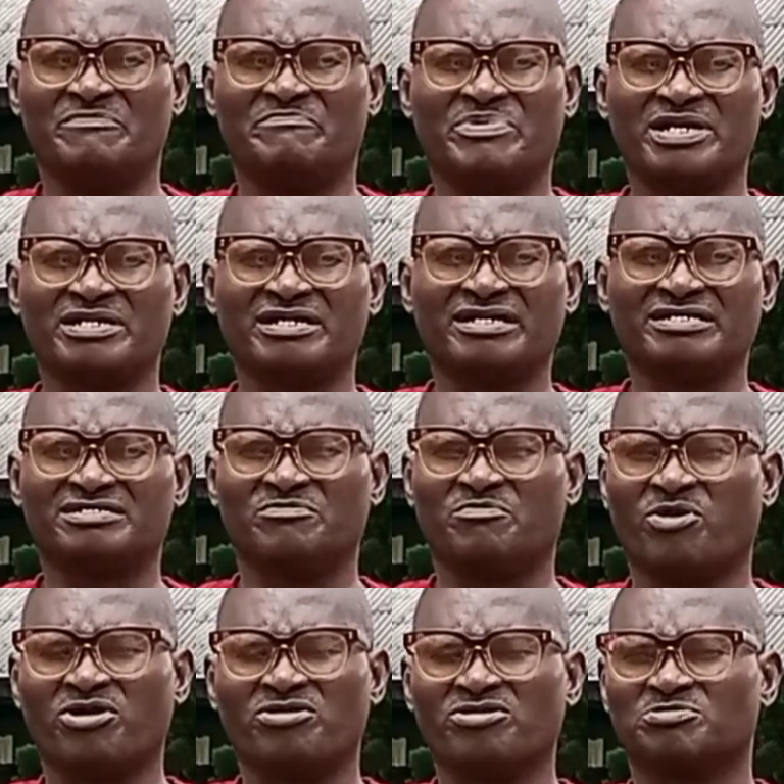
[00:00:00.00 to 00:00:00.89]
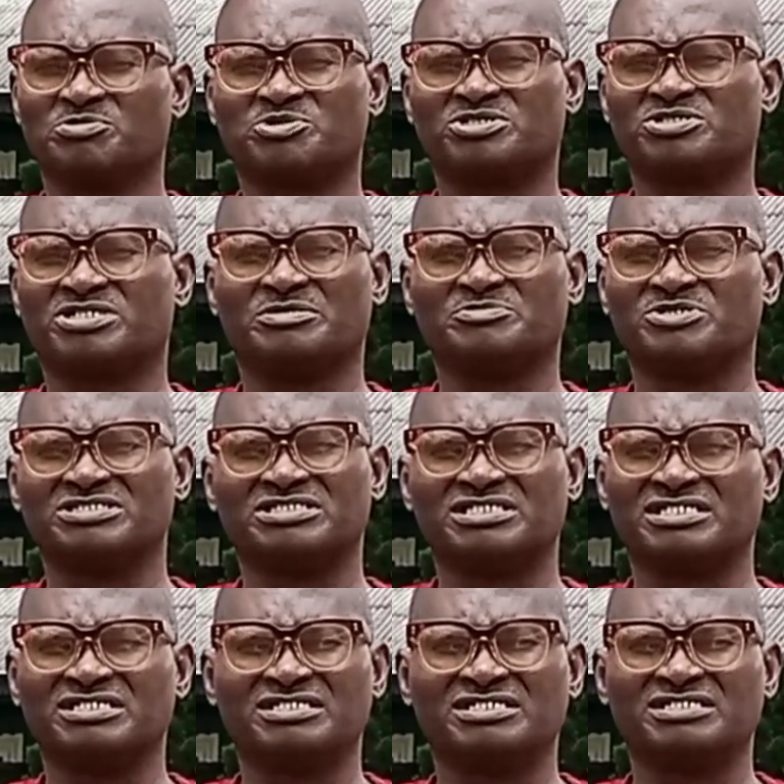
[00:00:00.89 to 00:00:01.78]
a parent, a boy of
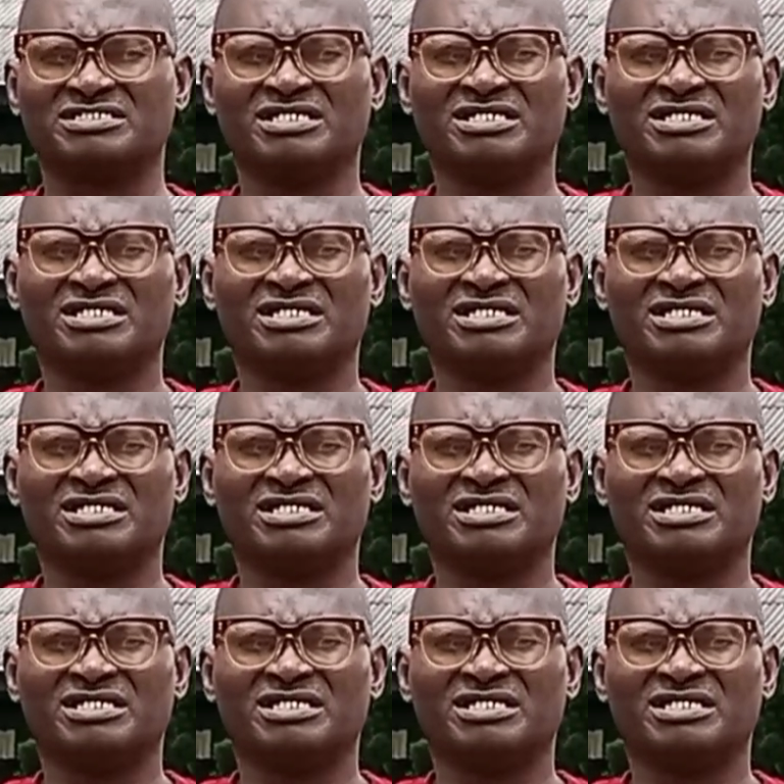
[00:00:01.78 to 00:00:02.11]
17,